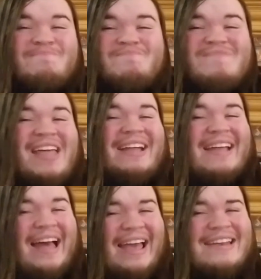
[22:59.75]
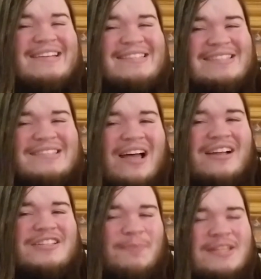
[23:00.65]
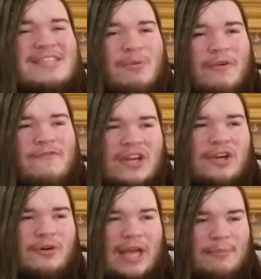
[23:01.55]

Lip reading: that kind of sucked because they were video game